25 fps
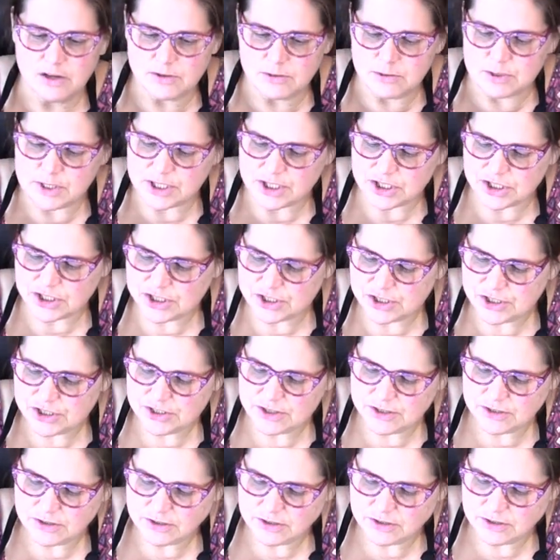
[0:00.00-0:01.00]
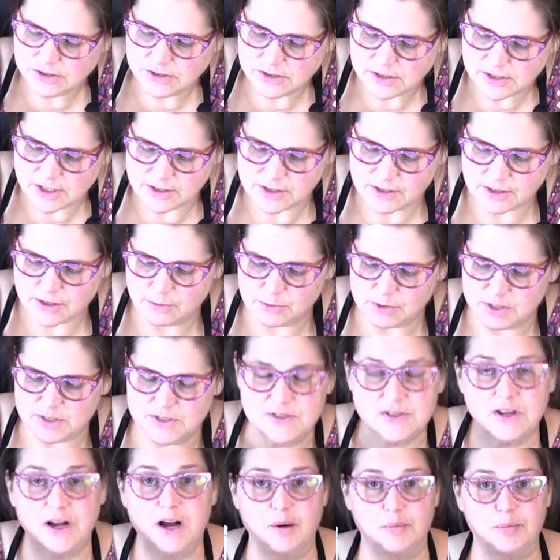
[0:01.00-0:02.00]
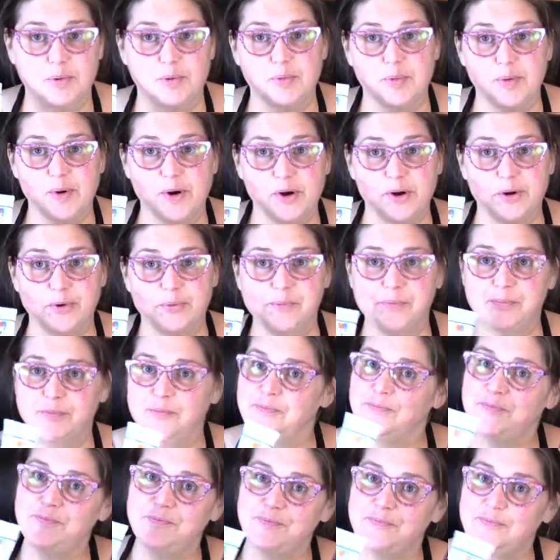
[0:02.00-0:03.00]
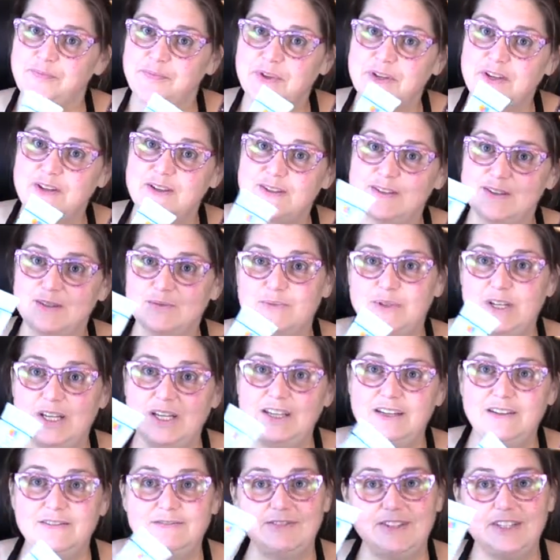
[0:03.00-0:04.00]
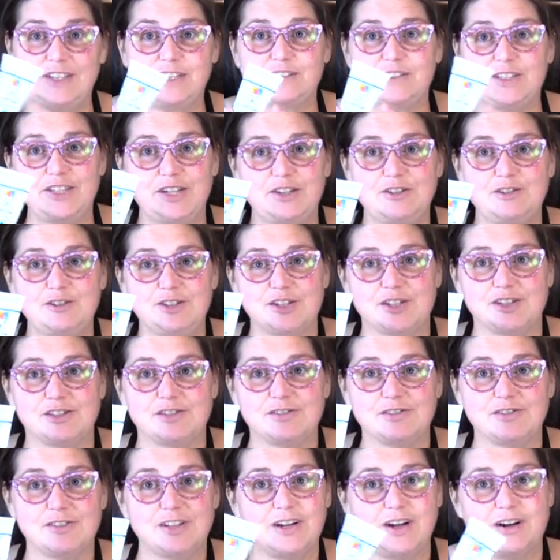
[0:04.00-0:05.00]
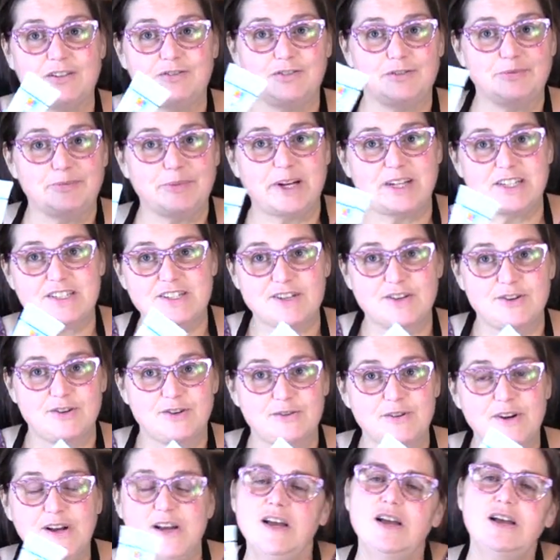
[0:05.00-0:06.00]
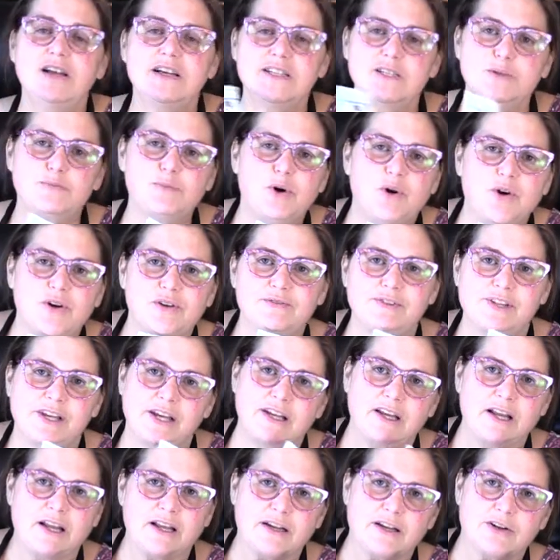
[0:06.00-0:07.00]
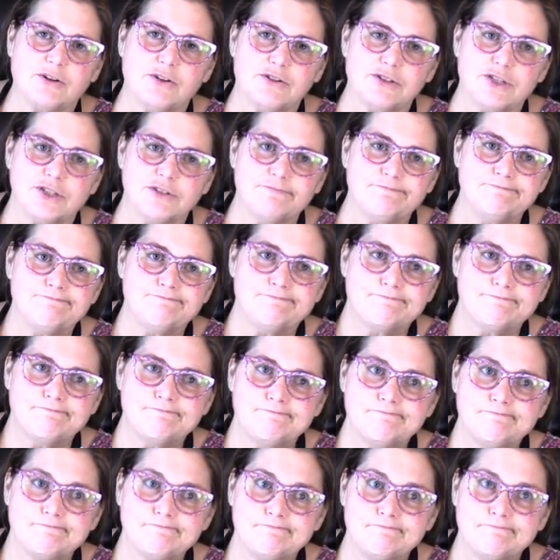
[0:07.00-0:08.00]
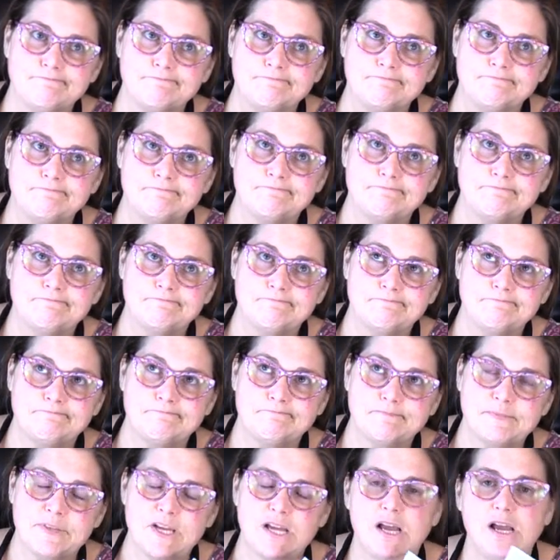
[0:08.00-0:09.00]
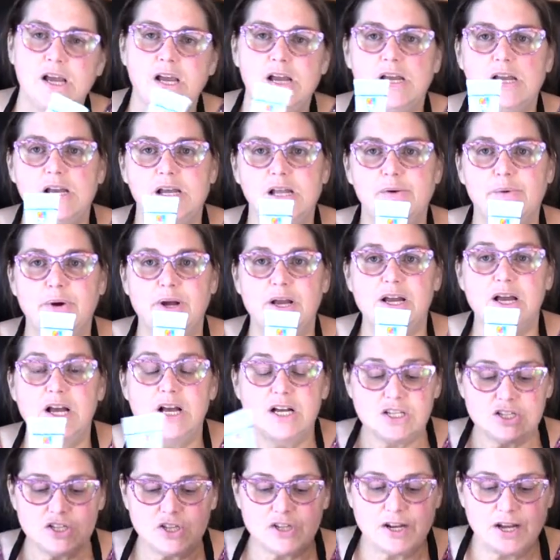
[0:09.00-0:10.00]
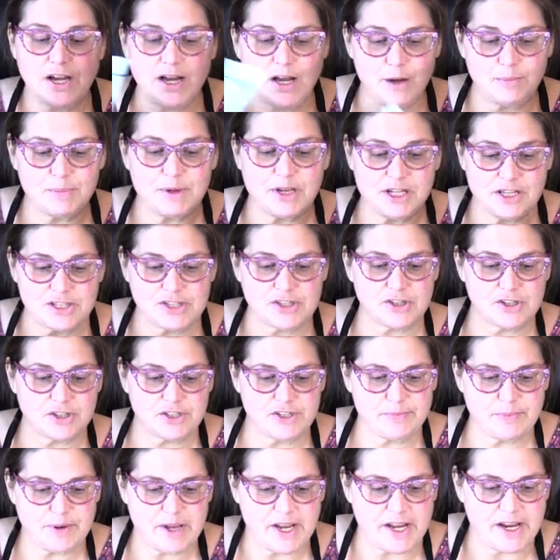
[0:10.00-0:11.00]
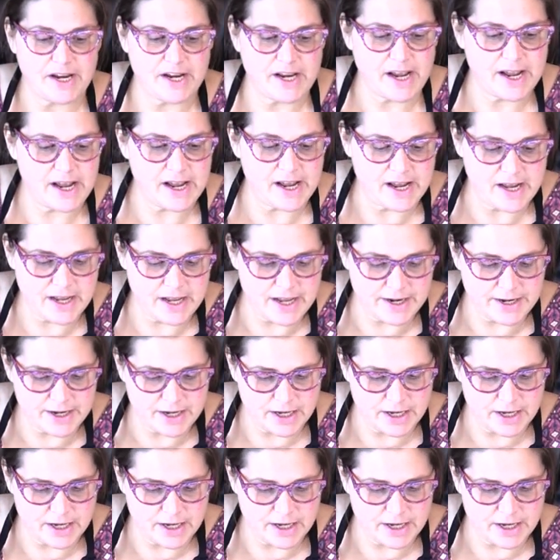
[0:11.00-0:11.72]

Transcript: which I thought was apropos because we live near the ocean. The Gulf of Mexico is part of the Atlantic Ocean. Hmm. Anyway, so now I'm gonna start to paint and